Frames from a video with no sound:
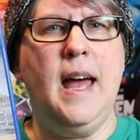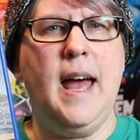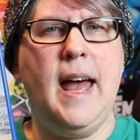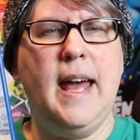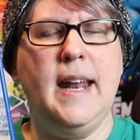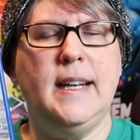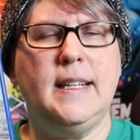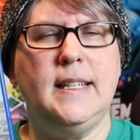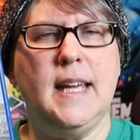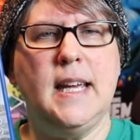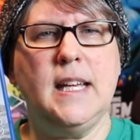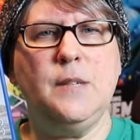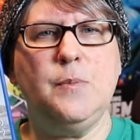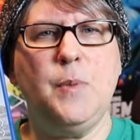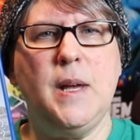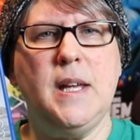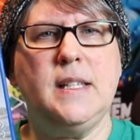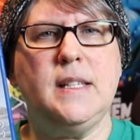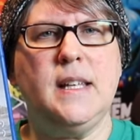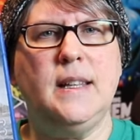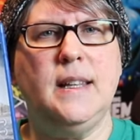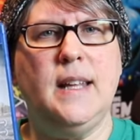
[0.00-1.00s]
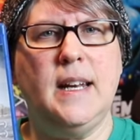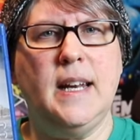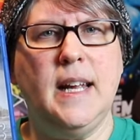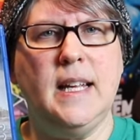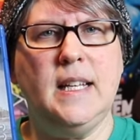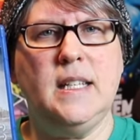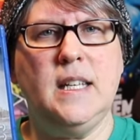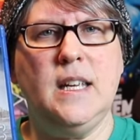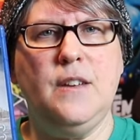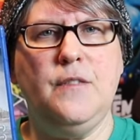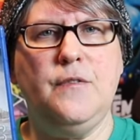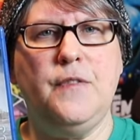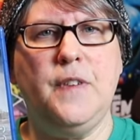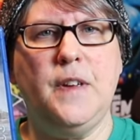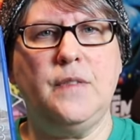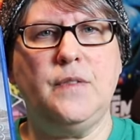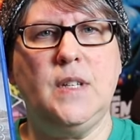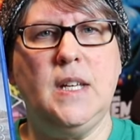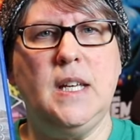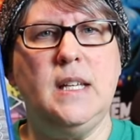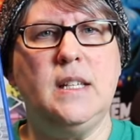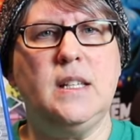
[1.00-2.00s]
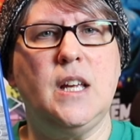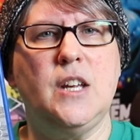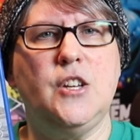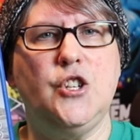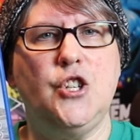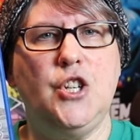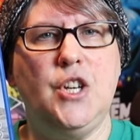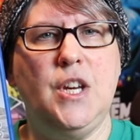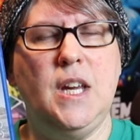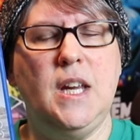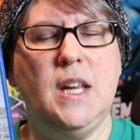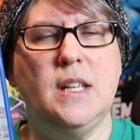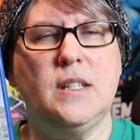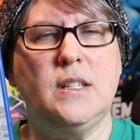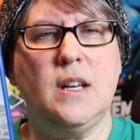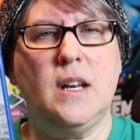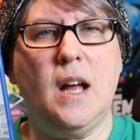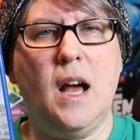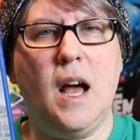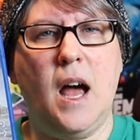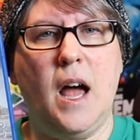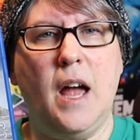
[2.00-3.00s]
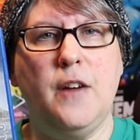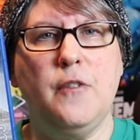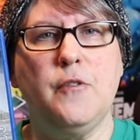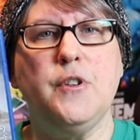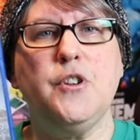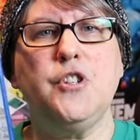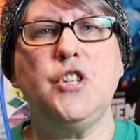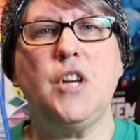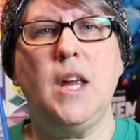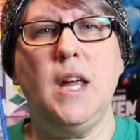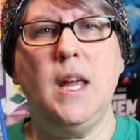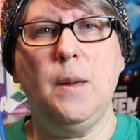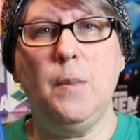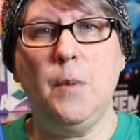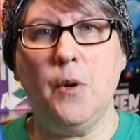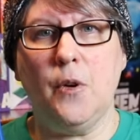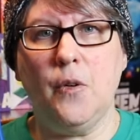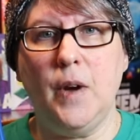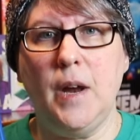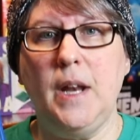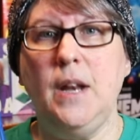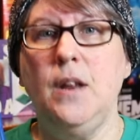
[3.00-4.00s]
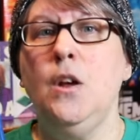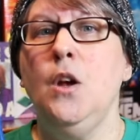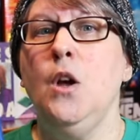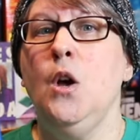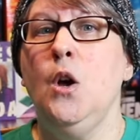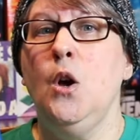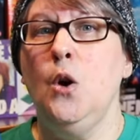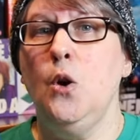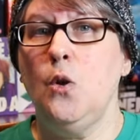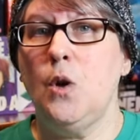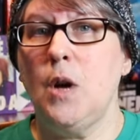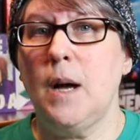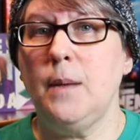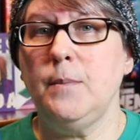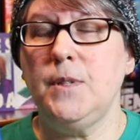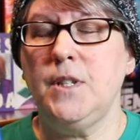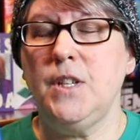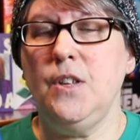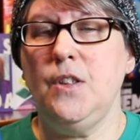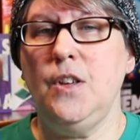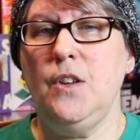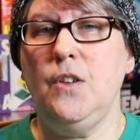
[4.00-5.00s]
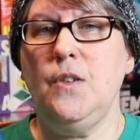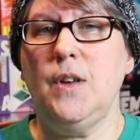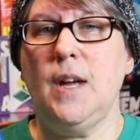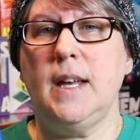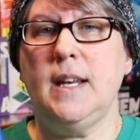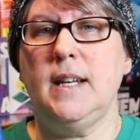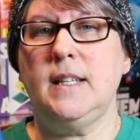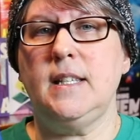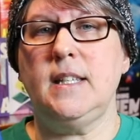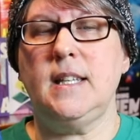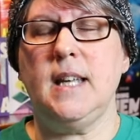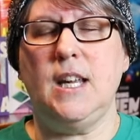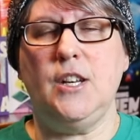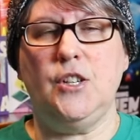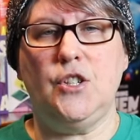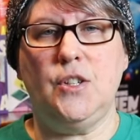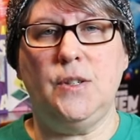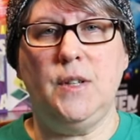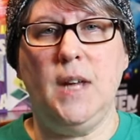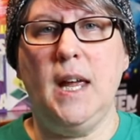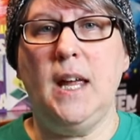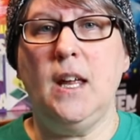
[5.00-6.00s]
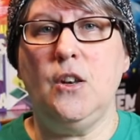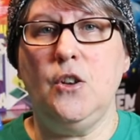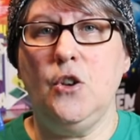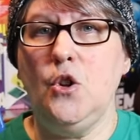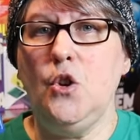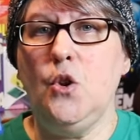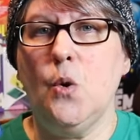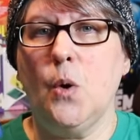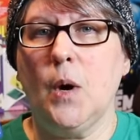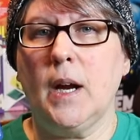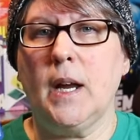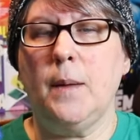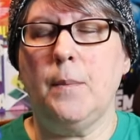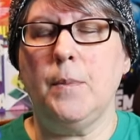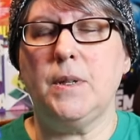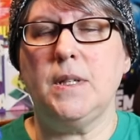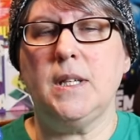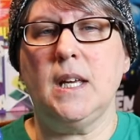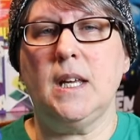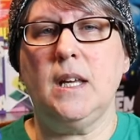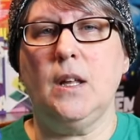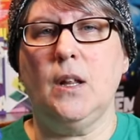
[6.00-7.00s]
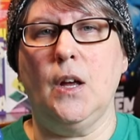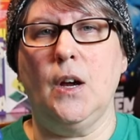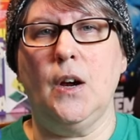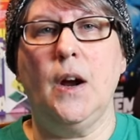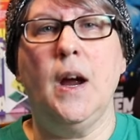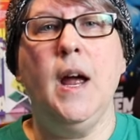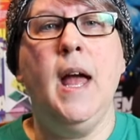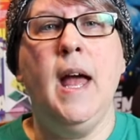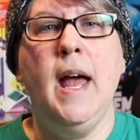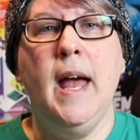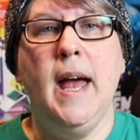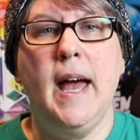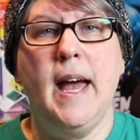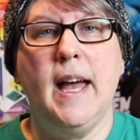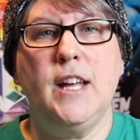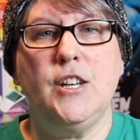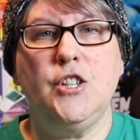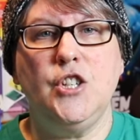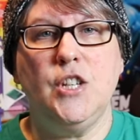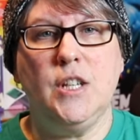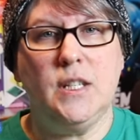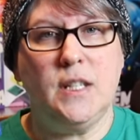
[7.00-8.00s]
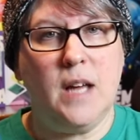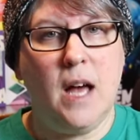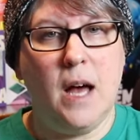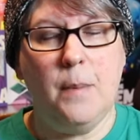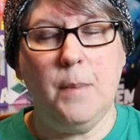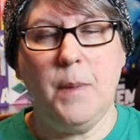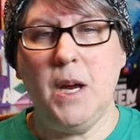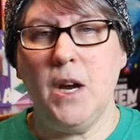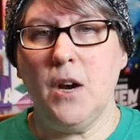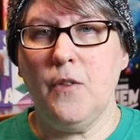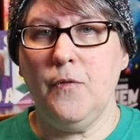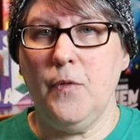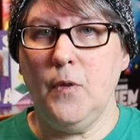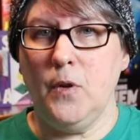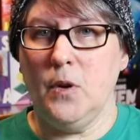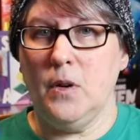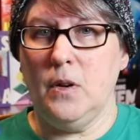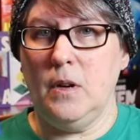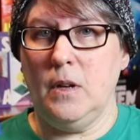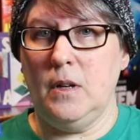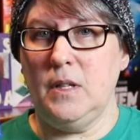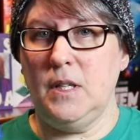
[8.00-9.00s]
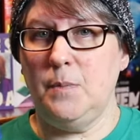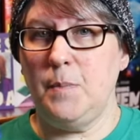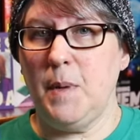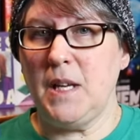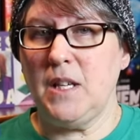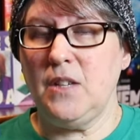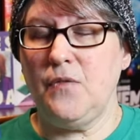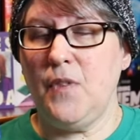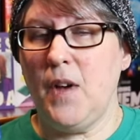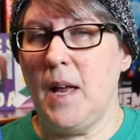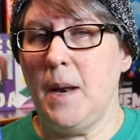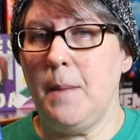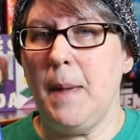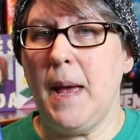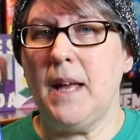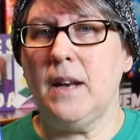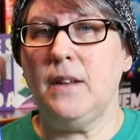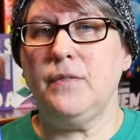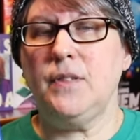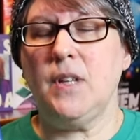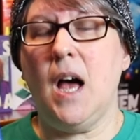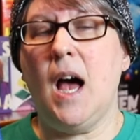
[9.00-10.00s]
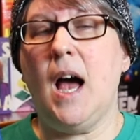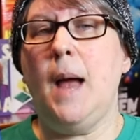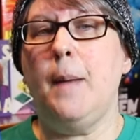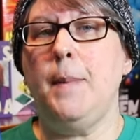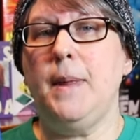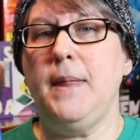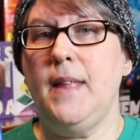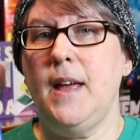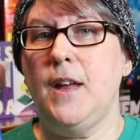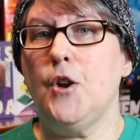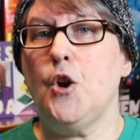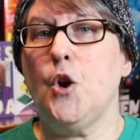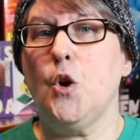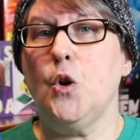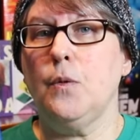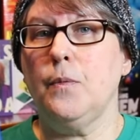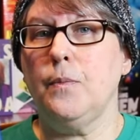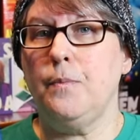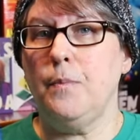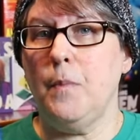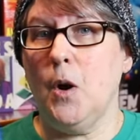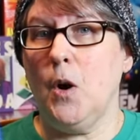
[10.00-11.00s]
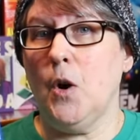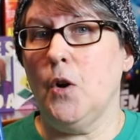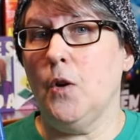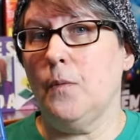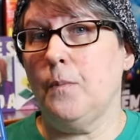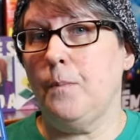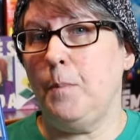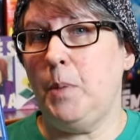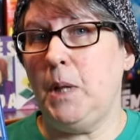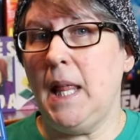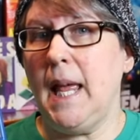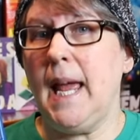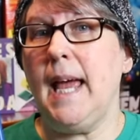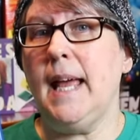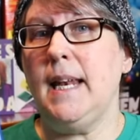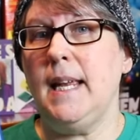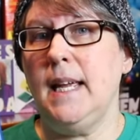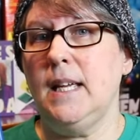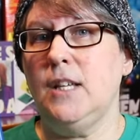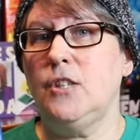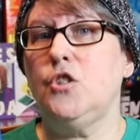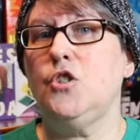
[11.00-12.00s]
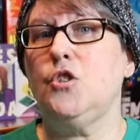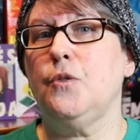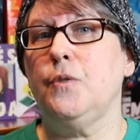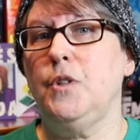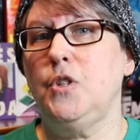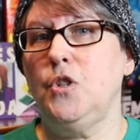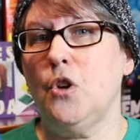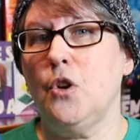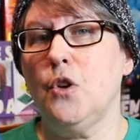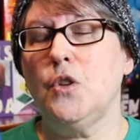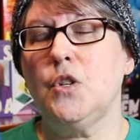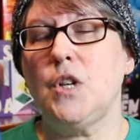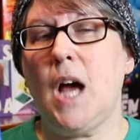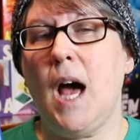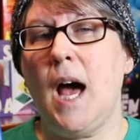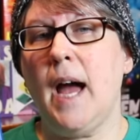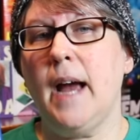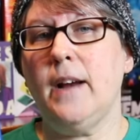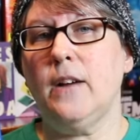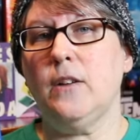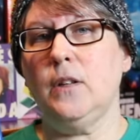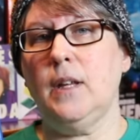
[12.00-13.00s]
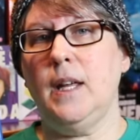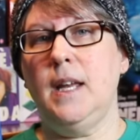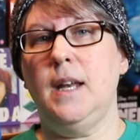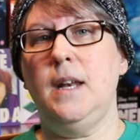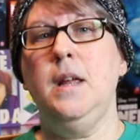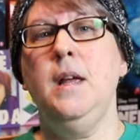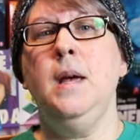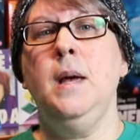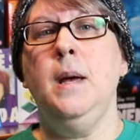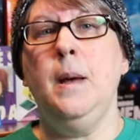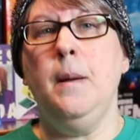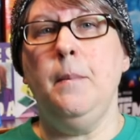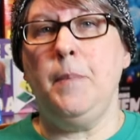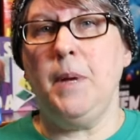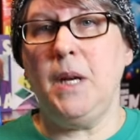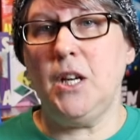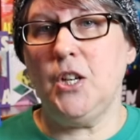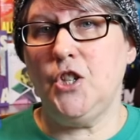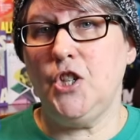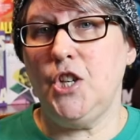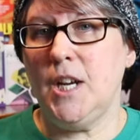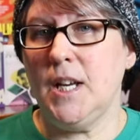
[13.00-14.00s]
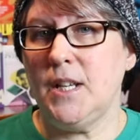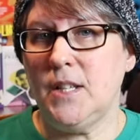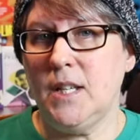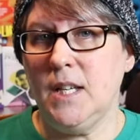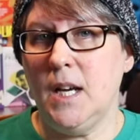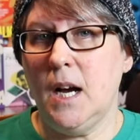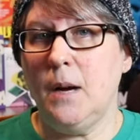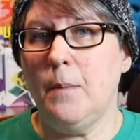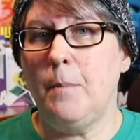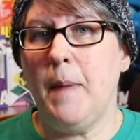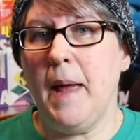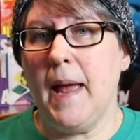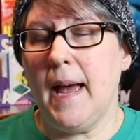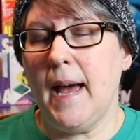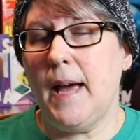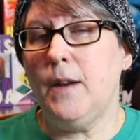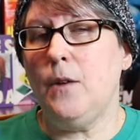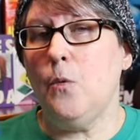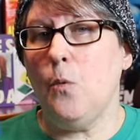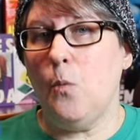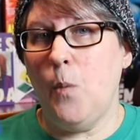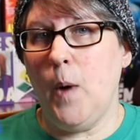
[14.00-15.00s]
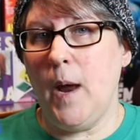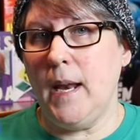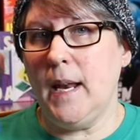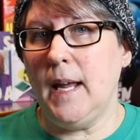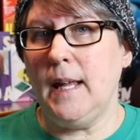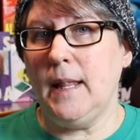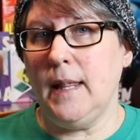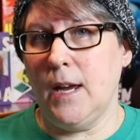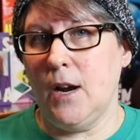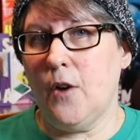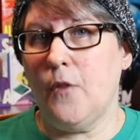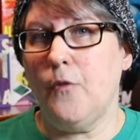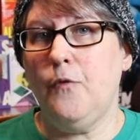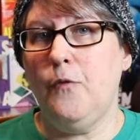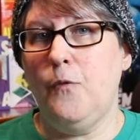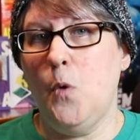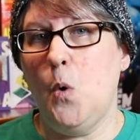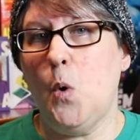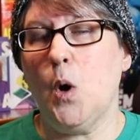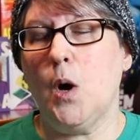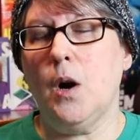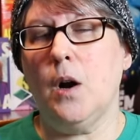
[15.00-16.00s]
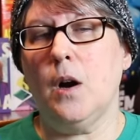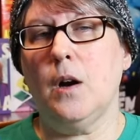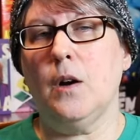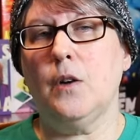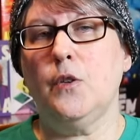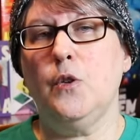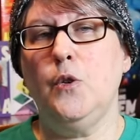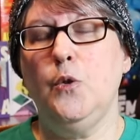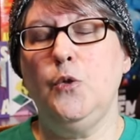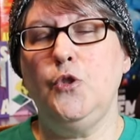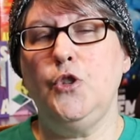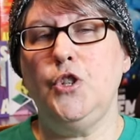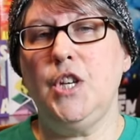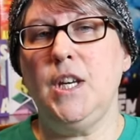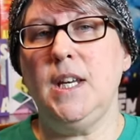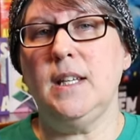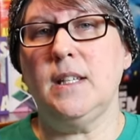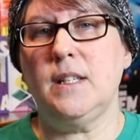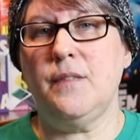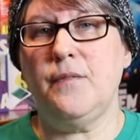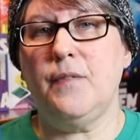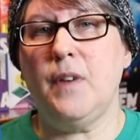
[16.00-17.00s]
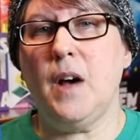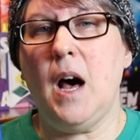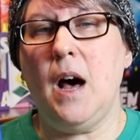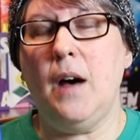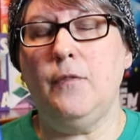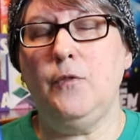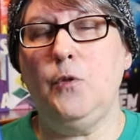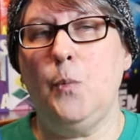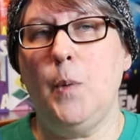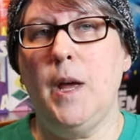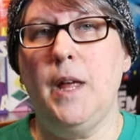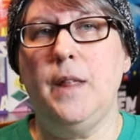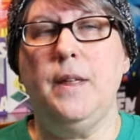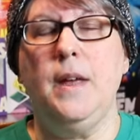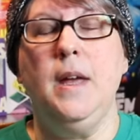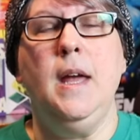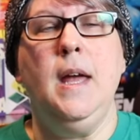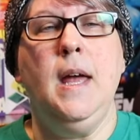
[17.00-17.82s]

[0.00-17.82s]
And it takes place in the 1950s, and she is an Irish immigrant who comes to the United States, in, in New York in particular and she's come here for a specified amount of time and then her her plan is to return to Ireland because she has a young man waiting there for her who she is involved with.